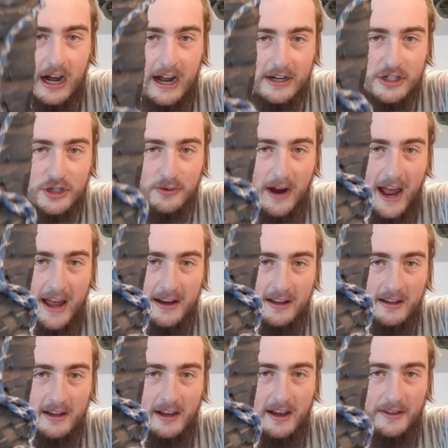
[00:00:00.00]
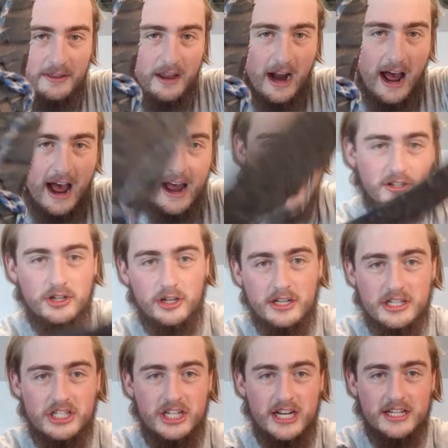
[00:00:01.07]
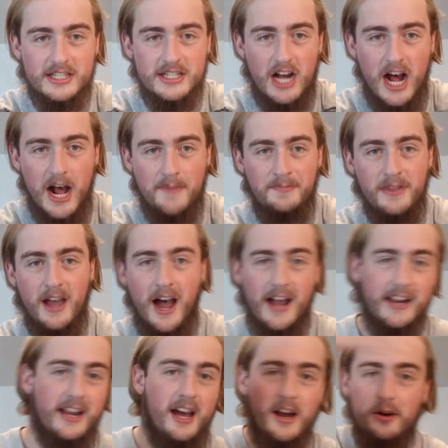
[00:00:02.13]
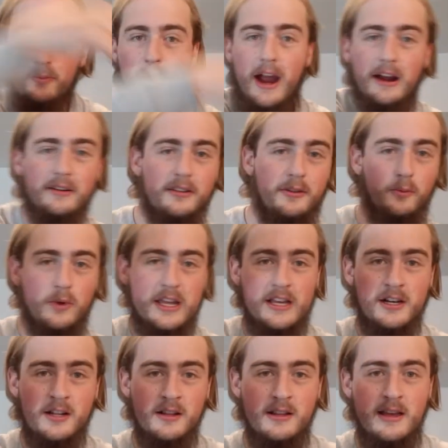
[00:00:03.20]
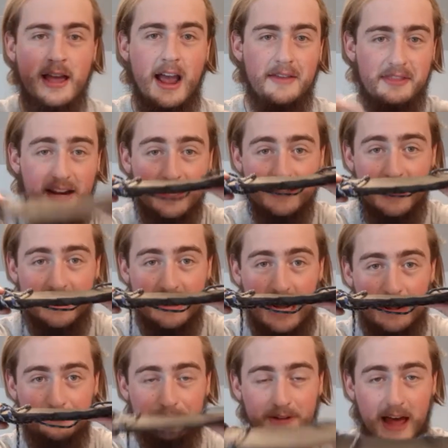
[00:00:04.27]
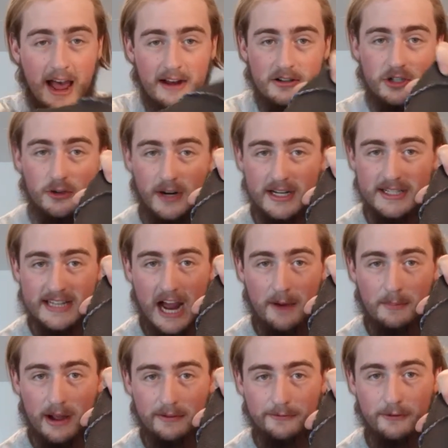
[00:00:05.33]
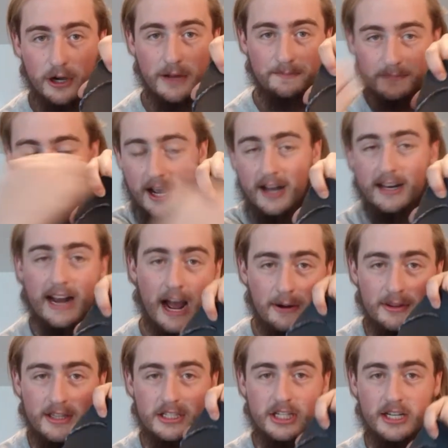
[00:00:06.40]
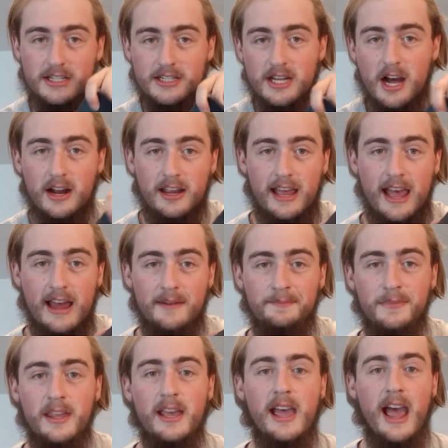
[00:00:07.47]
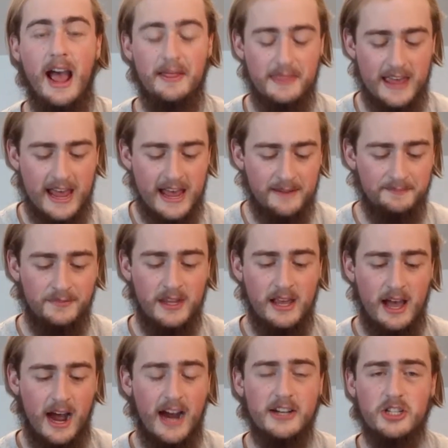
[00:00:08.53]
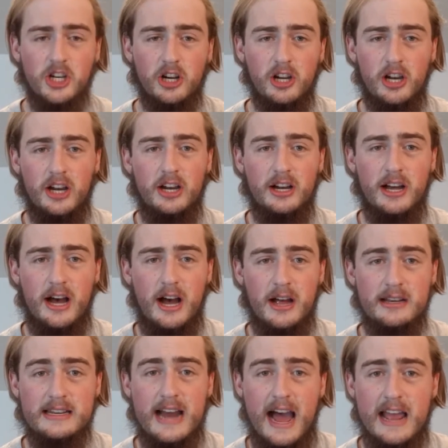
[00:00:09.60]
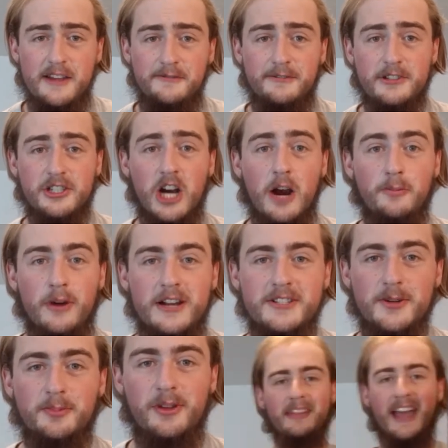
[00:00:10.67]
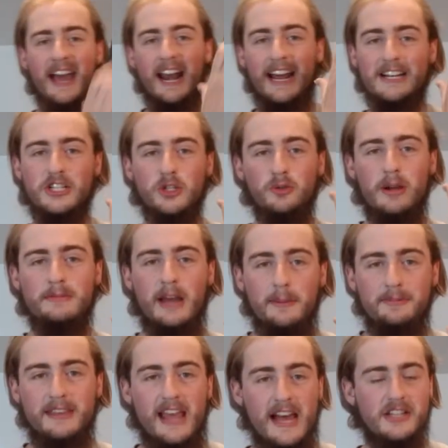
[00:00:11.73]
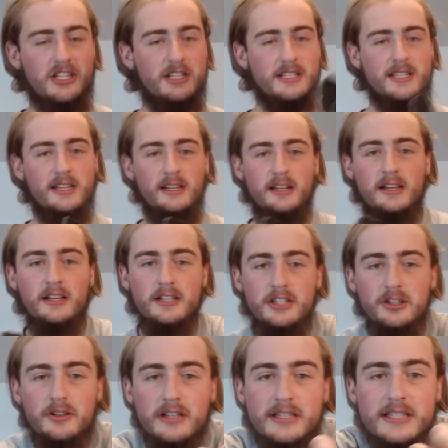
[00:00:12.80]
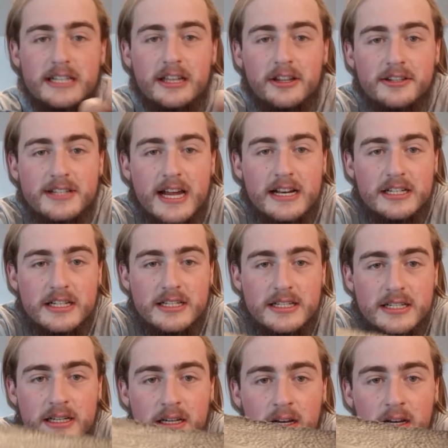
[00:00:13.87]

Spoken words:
tread that I took a jigsaw, I cut around the wheel, and then I laid it out flat, traced out my foot, cut it out with the jigsaw again, and then I took a knife, a sharp razor blade, and I trimmed up the edges. You can see those edges.